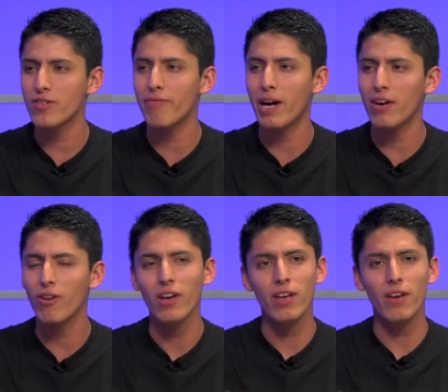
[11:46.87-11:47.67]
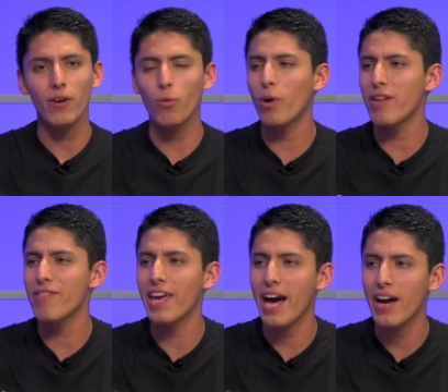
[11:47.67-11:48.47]
about what if they
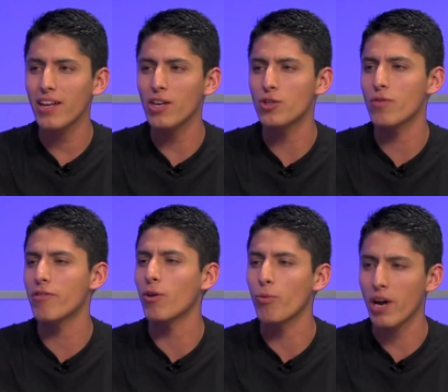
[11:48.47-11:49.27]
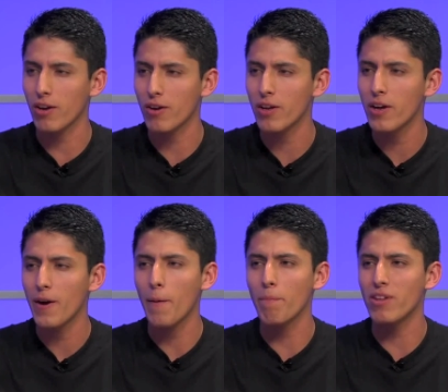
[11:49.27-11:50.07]
had a juvenile record.
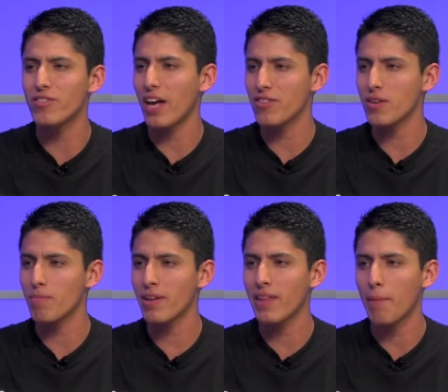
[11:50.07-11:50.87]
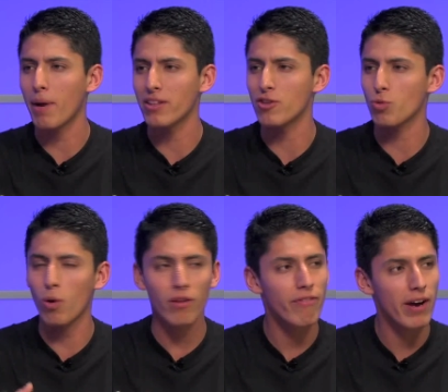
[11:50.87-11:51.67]
Um, is that something that might
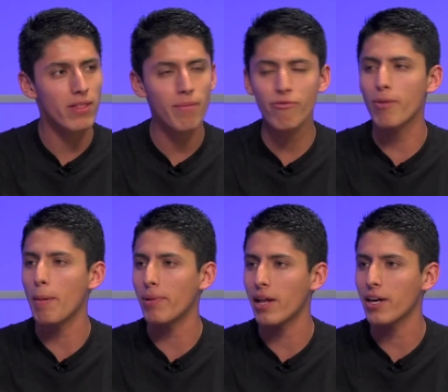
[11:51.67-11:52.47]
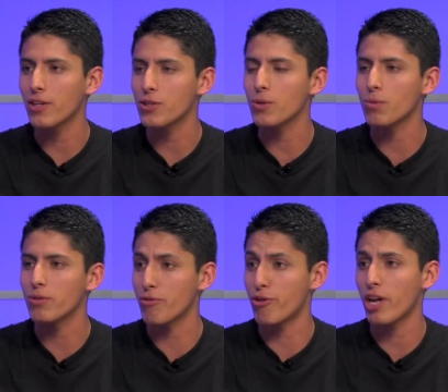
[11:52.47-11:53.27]
disqualify them from applying to
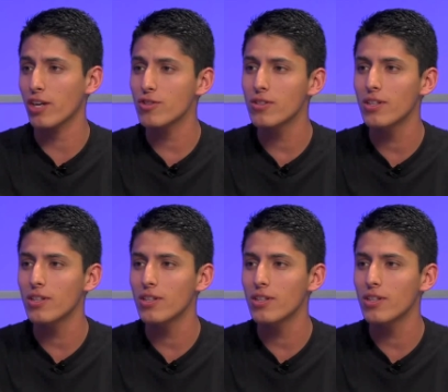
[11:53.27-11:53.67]
deferred action?